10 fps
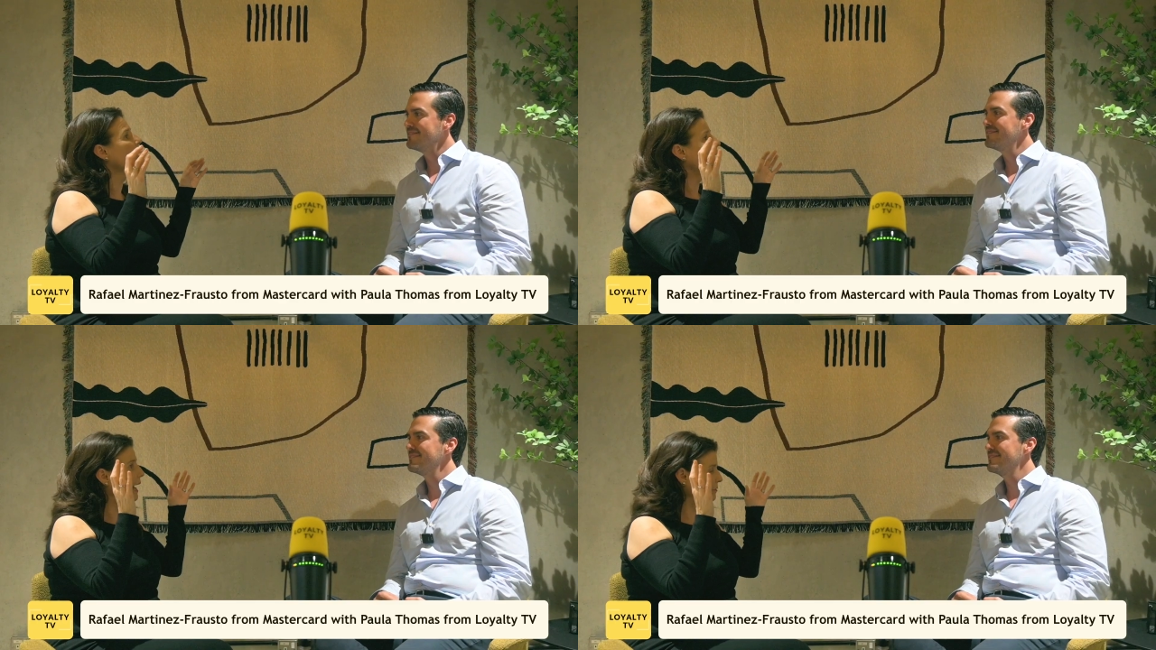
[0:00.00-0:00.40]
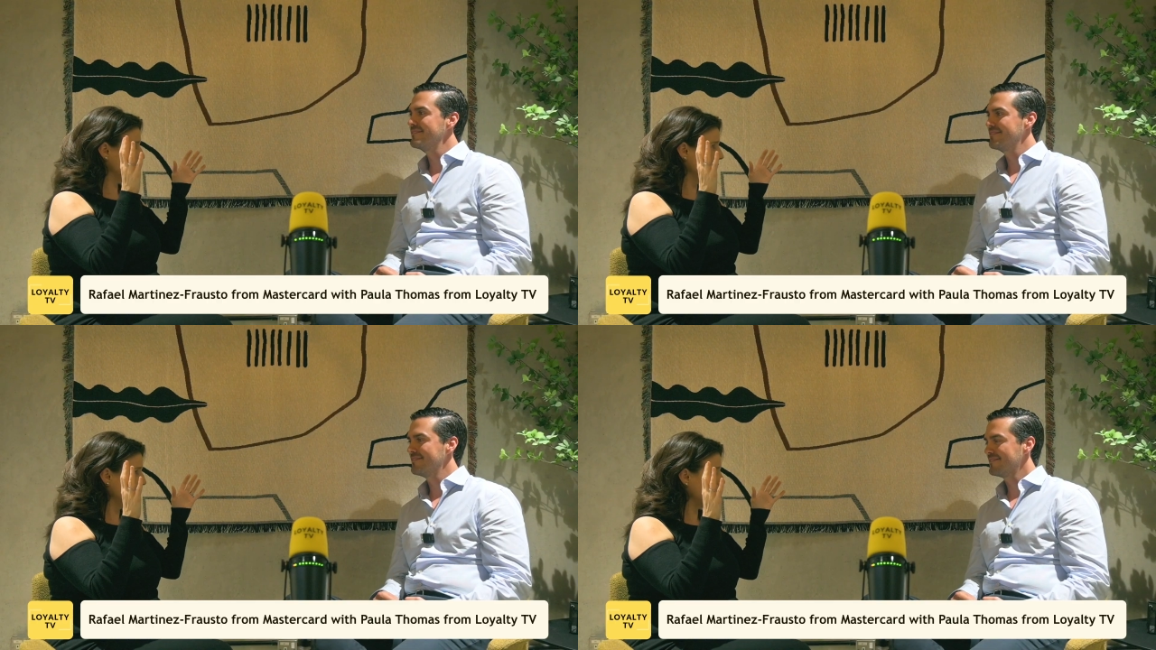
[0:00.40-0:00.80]

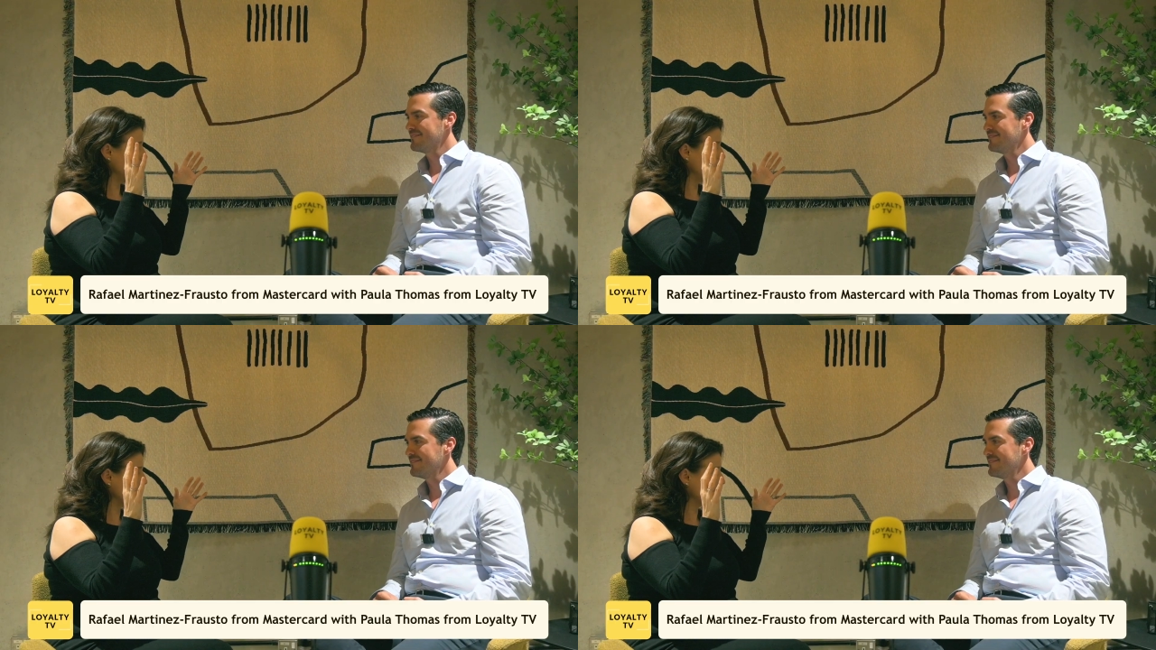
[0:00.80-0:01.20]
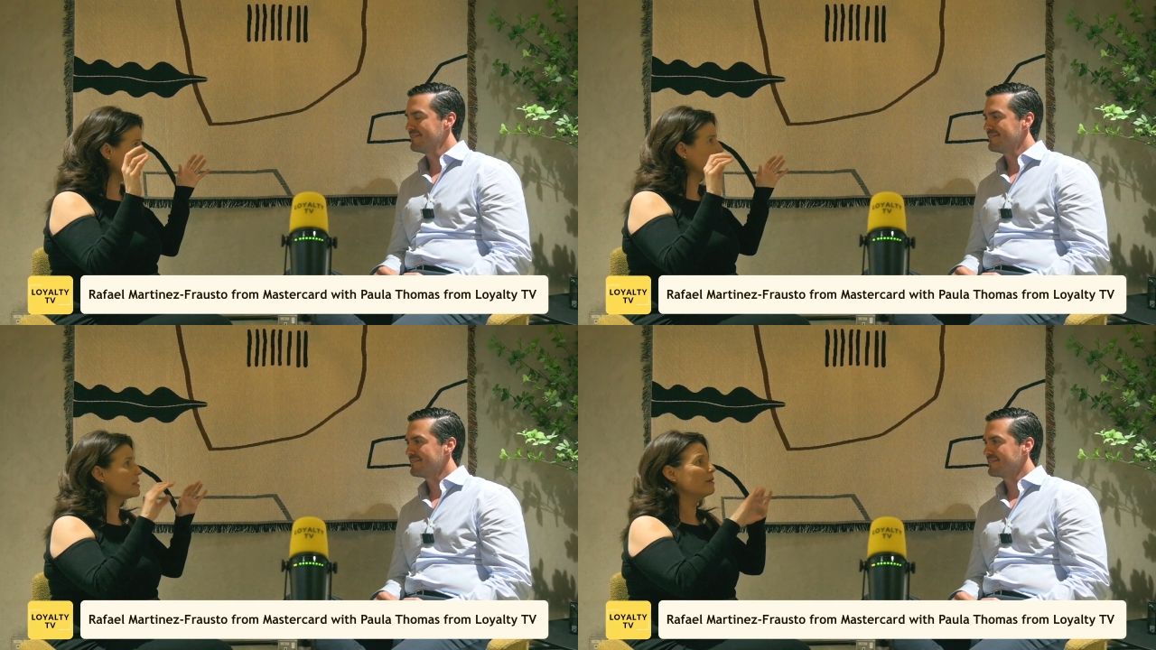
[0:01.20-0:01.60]
Speaker 1: having the loyalty
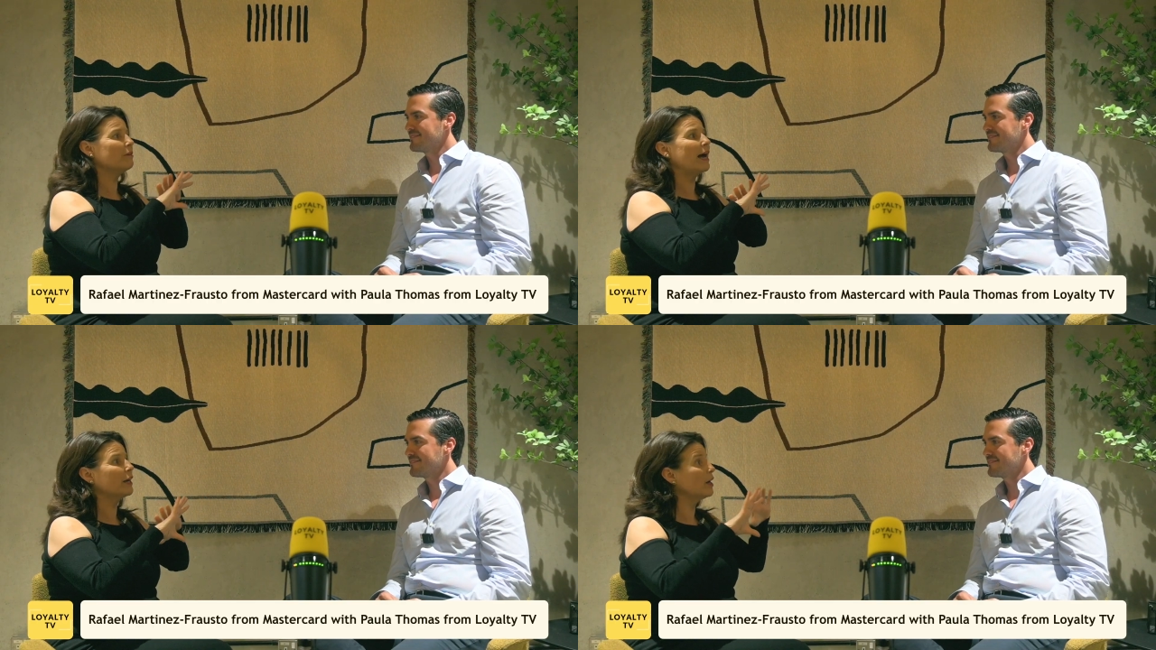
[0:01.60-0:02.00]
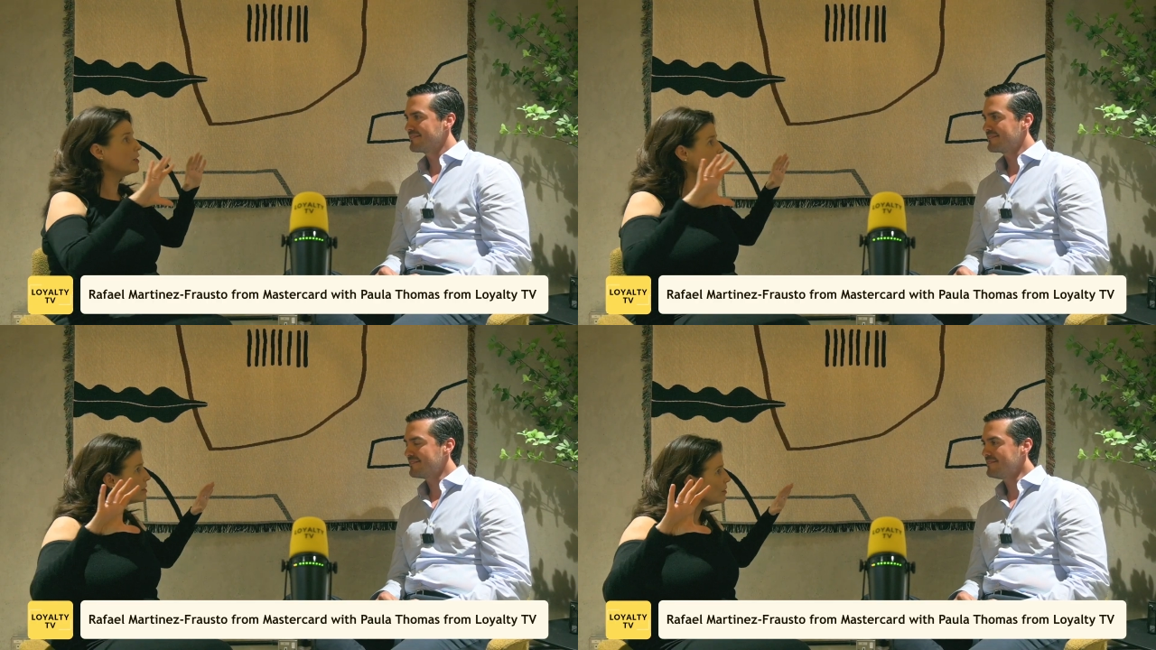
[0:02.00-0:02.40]
perspective and
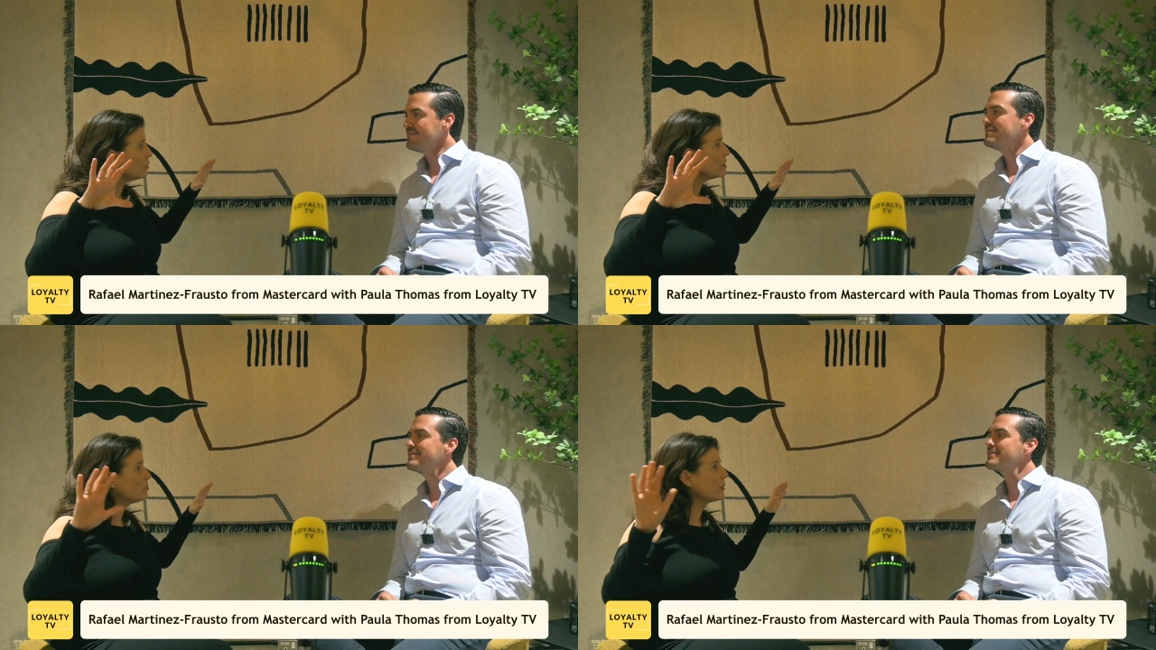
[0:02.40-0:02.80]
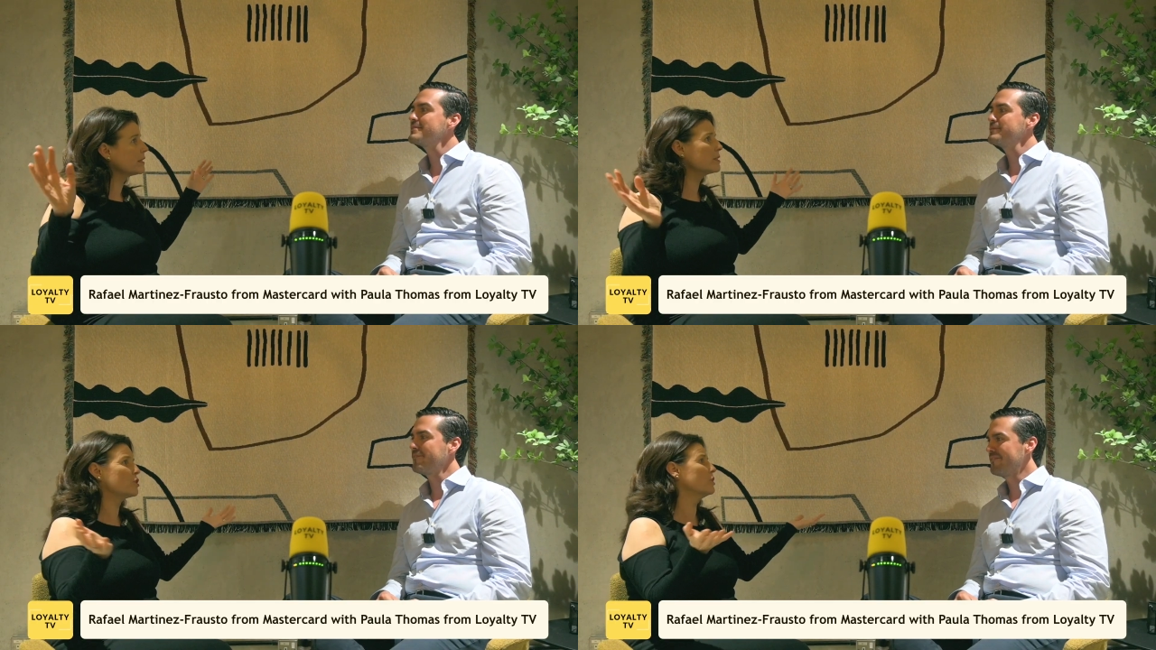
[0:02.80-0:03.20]
us as loyalty
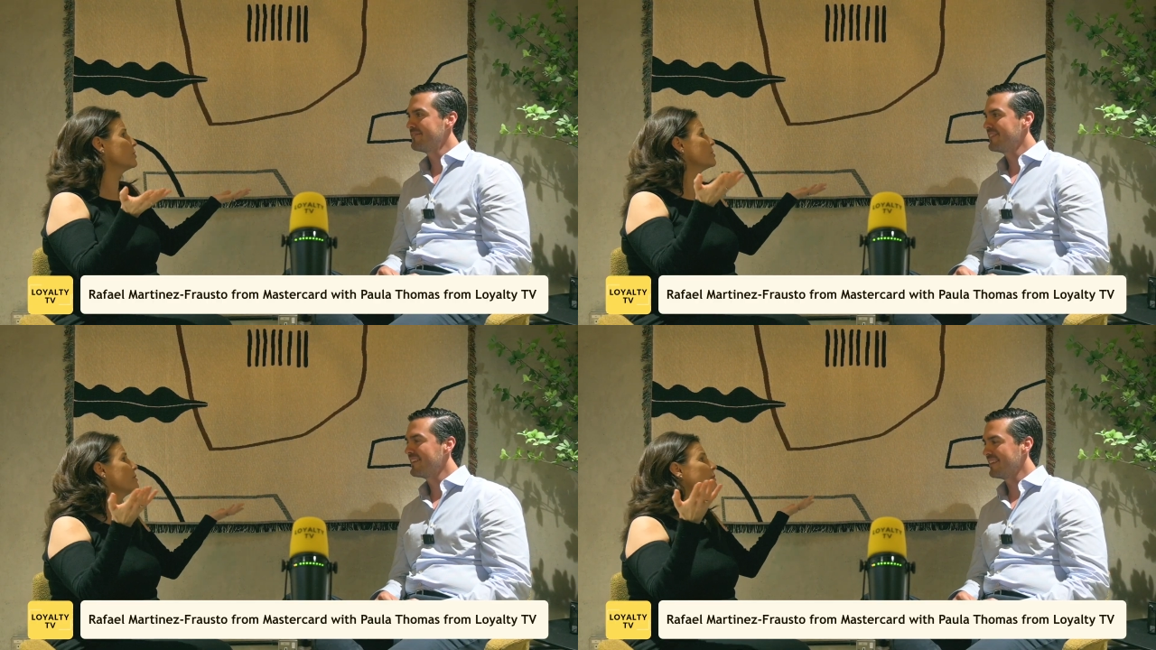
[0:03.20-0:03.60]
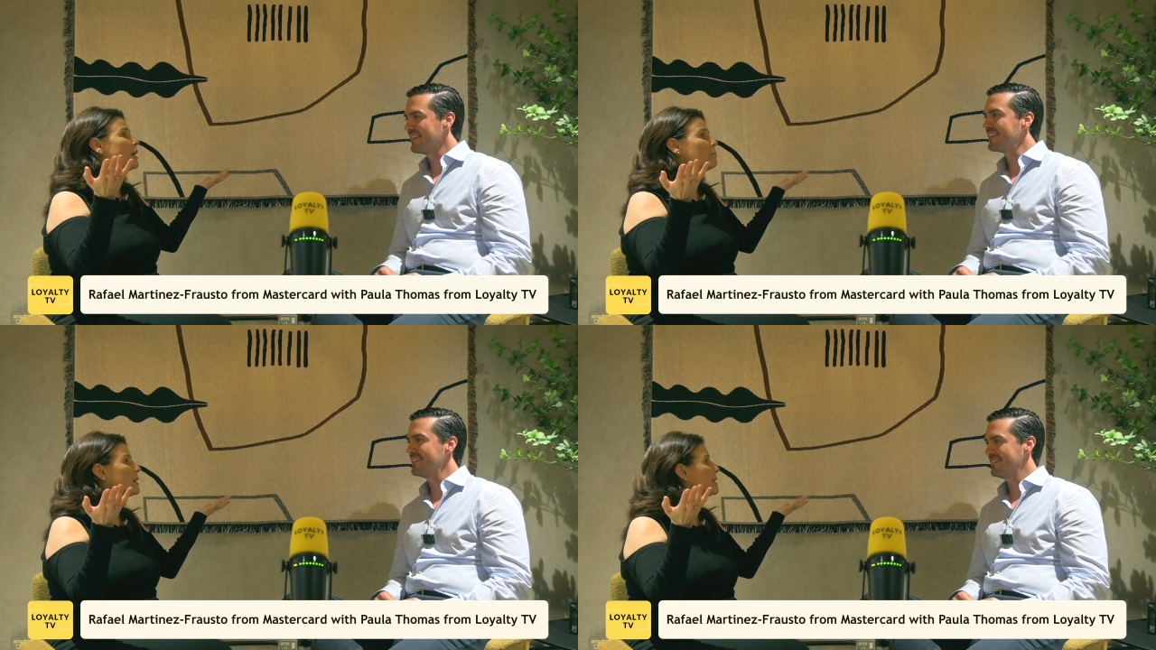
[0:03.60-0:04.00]
practitioners
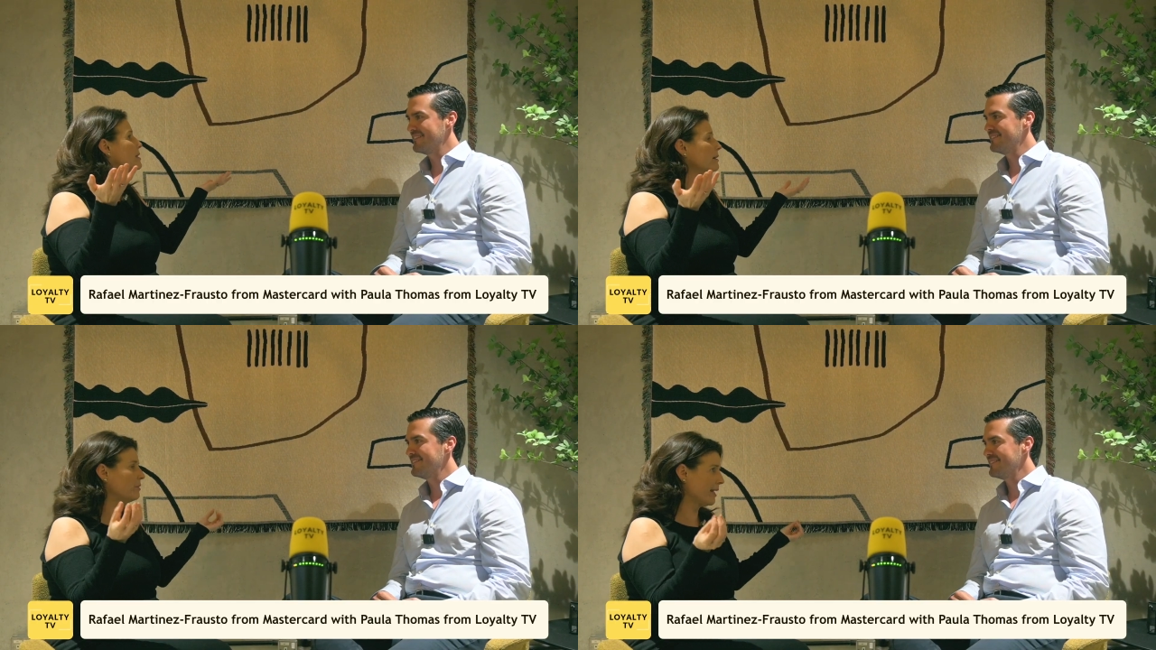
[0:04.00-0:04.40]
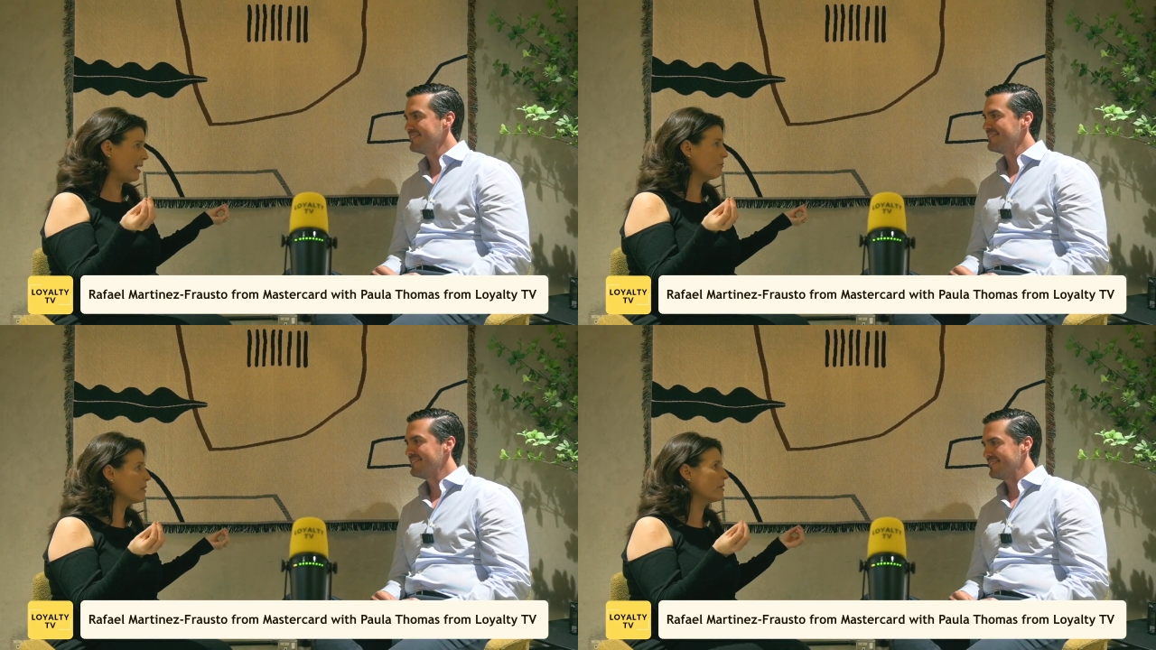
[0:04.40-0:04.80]
developing and delivering
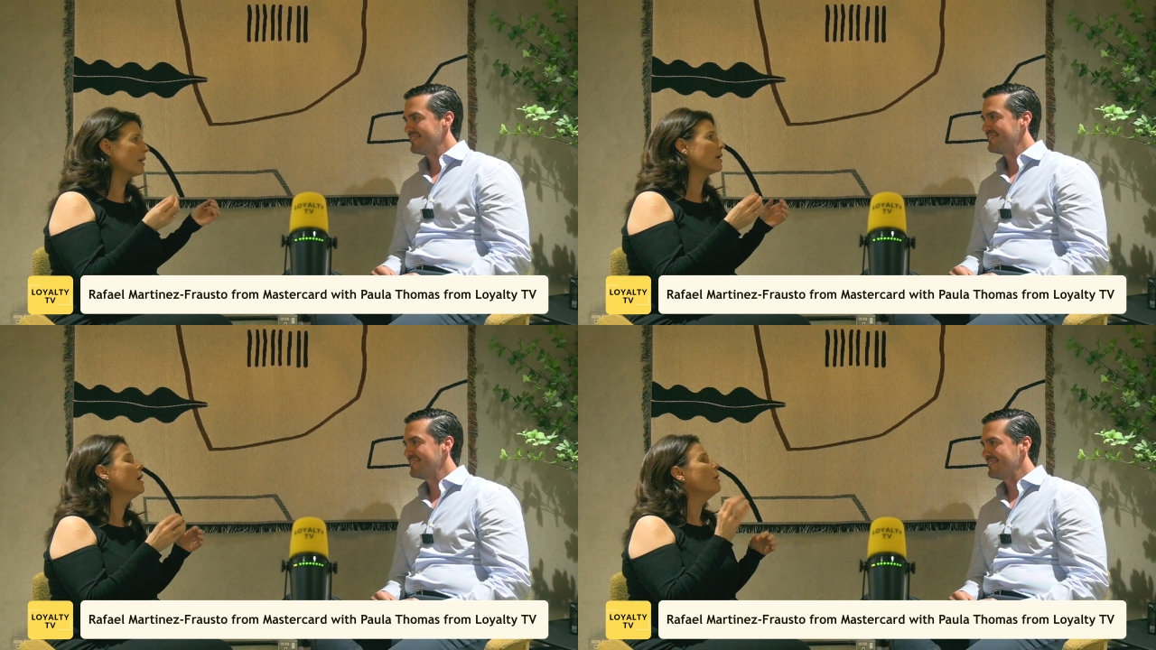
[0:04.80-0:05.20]
everything.